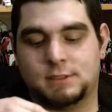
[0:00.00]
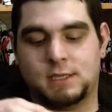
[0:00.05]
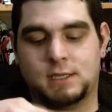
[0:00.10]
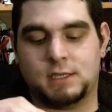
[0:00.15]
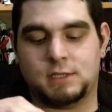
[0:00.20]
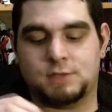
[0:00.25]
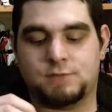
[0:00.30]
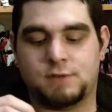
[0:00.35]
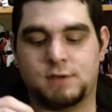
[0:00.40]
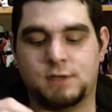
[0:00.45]

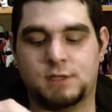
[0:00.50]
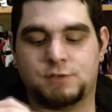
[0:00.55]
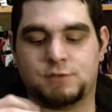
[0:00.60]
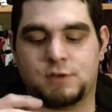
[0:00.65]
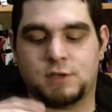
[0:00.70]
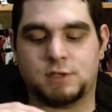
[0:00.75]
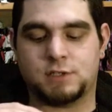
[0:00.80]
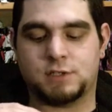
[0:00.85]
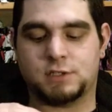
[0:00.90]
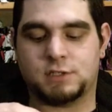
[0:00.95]
It's really
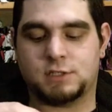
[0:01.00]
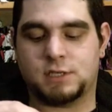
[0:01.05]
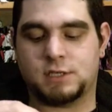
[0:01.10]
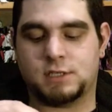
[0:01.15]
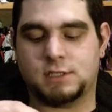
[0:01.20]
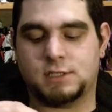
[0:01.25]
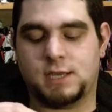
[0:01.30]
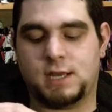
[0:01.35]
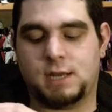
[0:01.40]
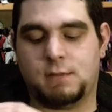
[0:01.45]
strange. Just
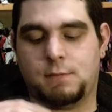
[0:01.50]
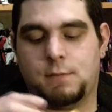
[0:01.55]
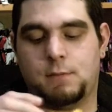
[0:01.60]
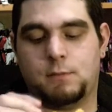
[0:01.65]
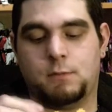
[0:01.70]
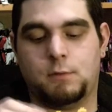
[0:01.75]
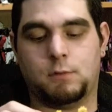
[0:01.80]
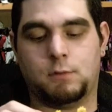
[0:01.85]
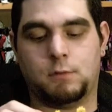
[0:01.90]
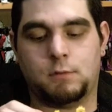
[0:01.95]
get this head a bit
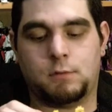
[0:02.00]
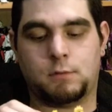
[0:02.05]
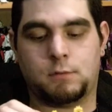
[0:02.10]
more.